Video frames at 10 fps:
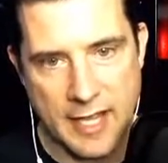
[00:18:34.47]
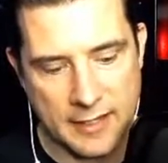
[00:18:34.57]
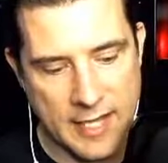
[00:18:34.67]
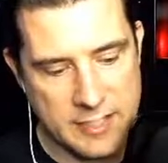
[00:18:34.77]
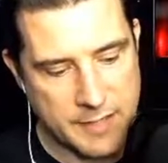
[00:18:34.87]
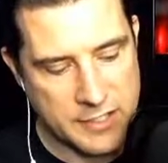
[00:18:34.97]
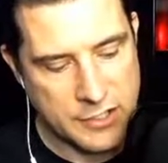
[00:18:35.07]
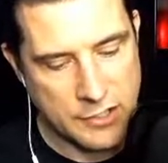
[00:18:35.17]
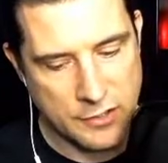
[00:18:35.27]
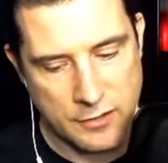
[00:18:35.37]
last page
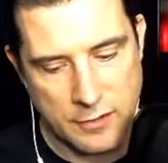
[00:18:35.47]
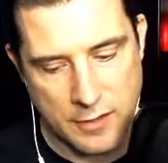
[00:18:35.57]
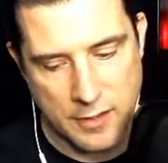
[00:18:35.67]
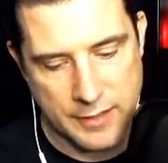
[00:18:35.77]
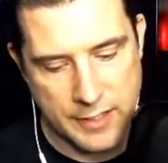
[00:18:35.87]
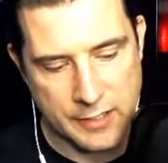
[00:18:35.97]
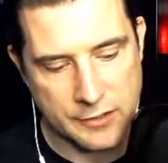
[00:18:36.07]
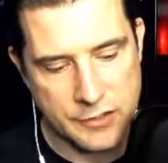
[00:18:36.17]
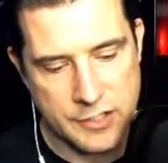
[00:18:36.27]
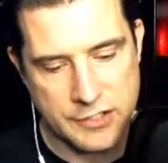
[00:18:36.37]
here on the
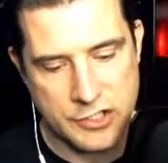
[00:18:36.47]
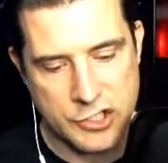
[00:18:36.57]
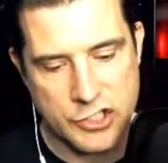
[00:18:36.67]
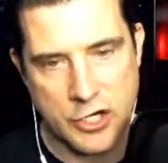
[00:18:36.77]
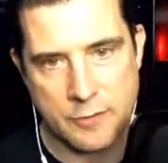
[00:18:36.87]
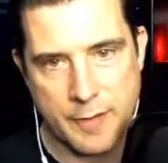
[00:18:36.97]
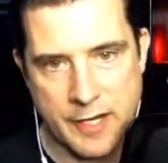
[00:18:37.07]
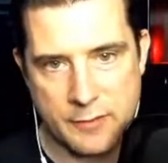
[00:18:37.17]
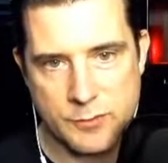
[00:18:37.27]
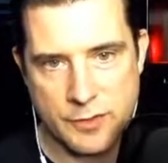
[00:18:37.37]
English is a shared
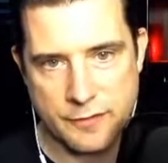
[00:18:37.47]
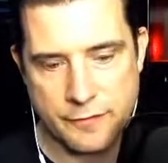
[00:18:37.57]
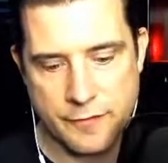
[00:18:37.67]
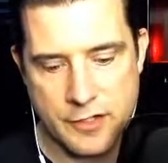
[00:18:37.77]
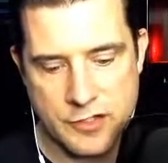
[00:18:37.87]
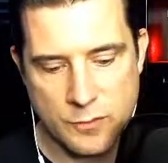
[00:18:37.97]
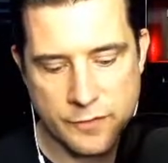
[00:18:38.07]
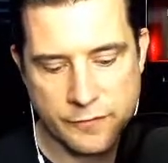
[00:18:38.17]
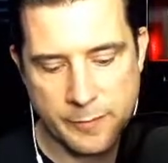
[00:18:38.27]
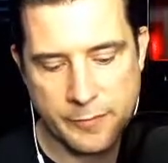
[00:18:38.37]
page with the French. So when
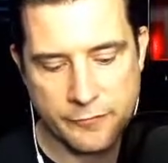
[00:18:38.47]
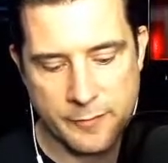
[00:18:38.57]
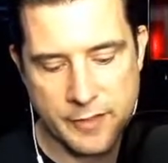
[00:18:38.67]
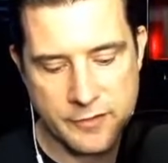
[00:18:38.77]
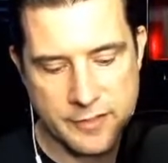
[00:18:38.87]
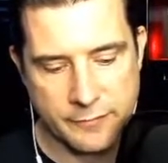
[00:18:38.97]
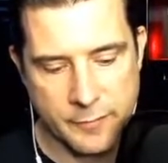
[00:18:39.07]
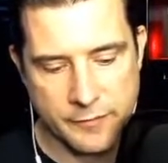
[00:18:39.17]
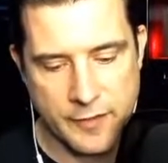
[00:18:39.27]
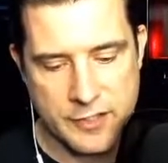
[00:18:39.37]
you're flipping from the other side, from
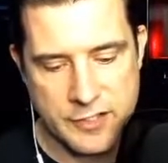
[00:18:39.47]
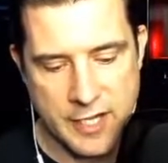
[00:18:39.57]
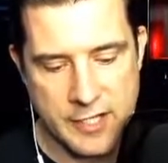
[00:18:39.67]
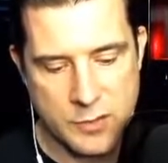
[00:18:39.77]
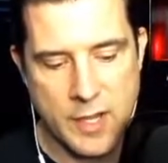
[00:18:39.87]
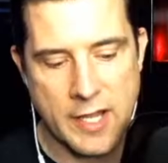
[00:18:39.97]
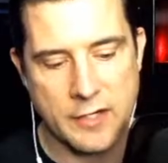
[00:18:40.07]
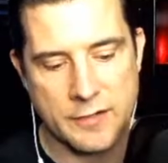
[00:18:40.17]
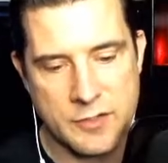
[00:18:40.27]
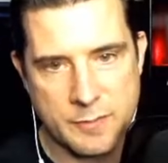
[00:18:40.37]
the French side, you end
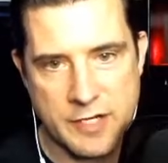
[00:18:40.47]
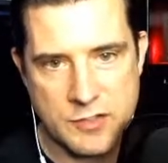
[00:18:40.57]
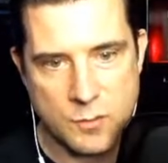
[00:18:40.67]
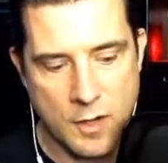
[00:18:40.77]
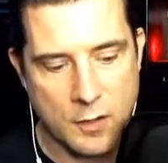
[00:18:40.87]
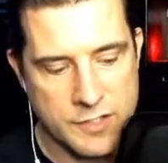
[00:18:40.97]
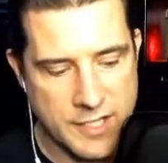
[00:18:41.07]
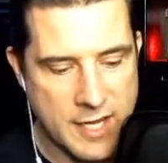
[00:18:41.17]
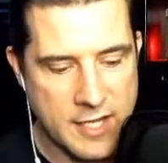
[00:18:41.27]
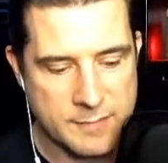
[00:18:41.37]
on this page as well, which
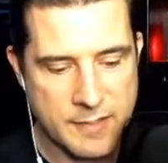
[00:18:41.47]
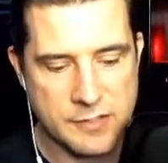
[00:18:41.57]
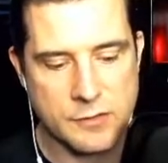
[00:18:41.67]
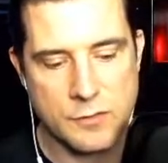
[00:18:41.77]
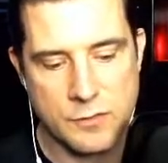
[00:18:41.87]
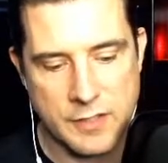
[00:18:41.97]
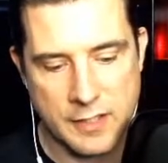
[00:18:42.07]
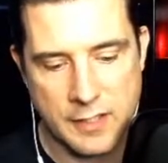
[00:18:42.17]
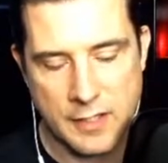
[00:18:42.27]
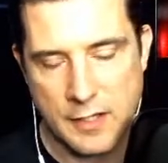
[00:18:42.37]
has basically who
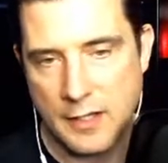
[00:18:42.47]
the,